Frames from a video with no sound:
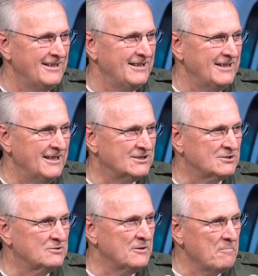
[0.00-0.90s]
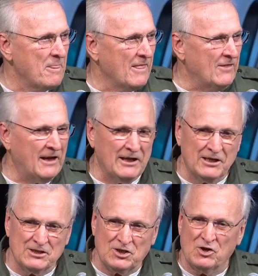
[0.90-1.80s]
It's that it
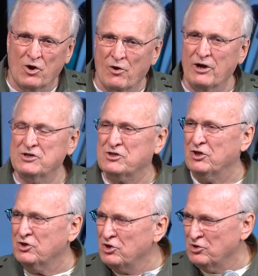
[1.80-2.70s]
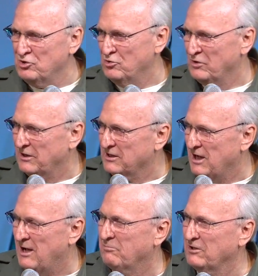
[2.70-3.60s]
is encouraged to do and
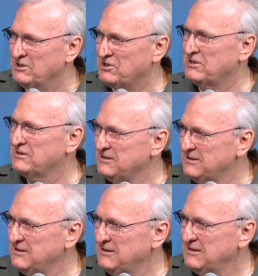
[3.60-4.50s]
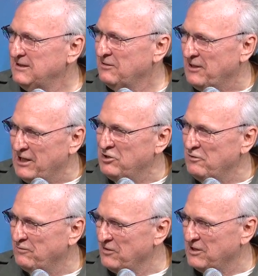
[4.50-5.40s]
accomplish. Thank you
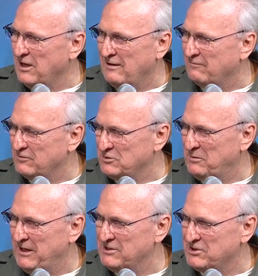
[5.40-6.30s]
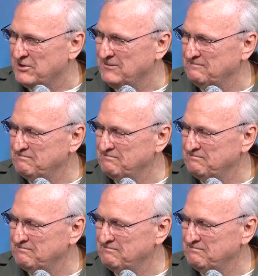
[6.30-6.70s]
for the conference, Pastor.